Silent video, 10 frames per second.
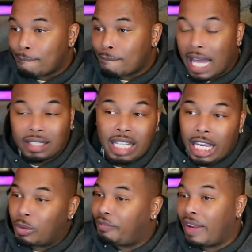I stayed
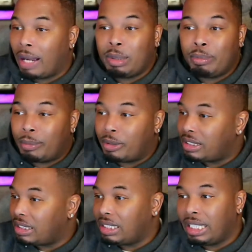with family
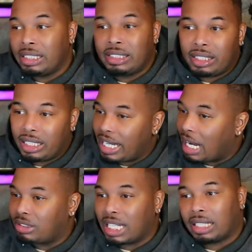members in city,
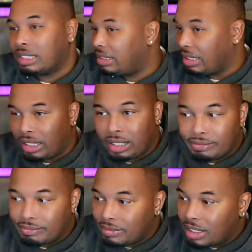outside the city,
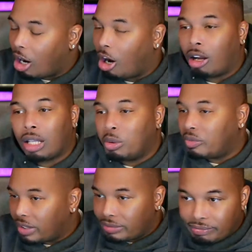all
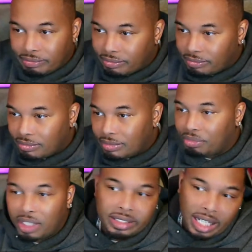over.
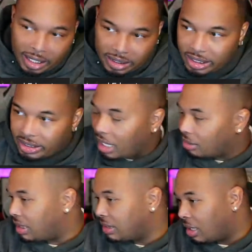This auntie's house,
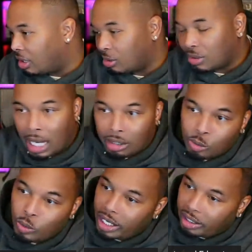this uncle's house,
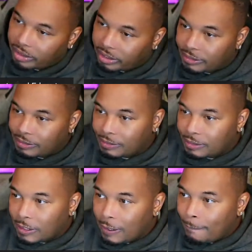whatever.
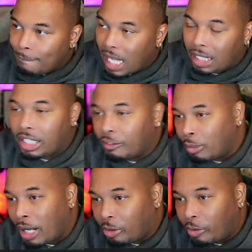I live with
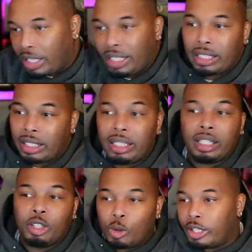my granny in
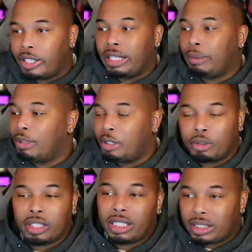Lincoln Court in
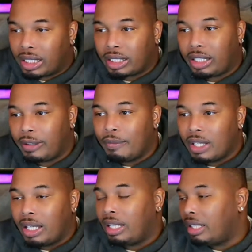Paducah, Kentucky,
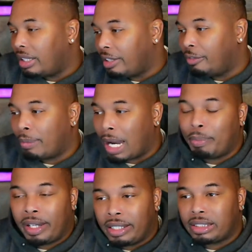and then live with my
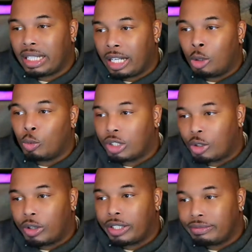parents in Elmwood Court.